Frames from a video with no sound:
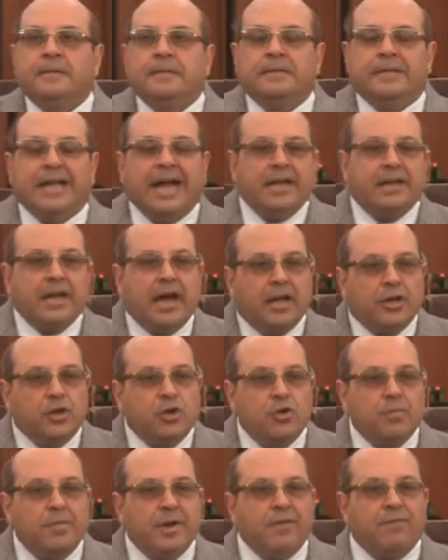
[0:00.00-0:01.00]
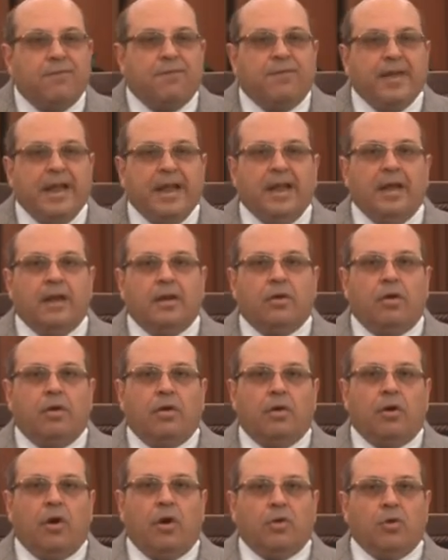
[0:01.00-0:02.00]
That argument failed
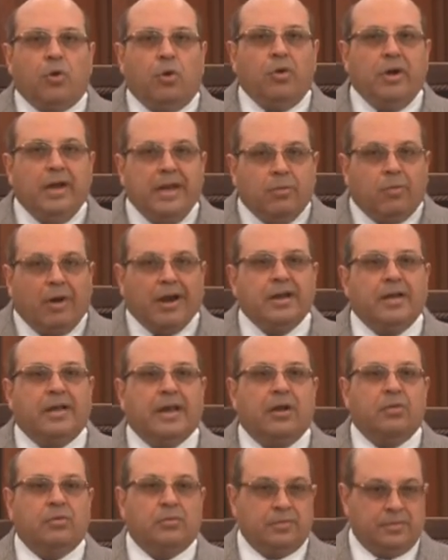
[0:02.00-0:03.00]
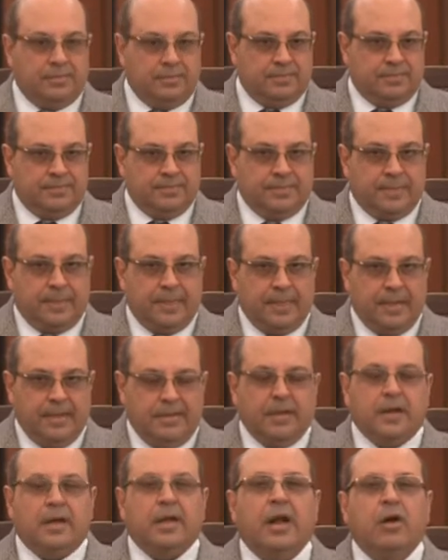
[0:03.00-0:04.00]
on only one ground, and
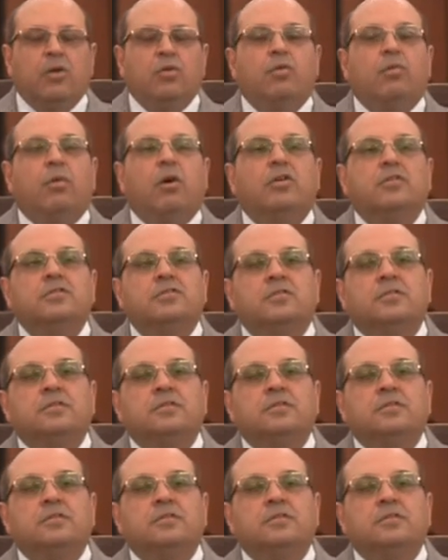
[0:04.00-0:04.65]
the ground was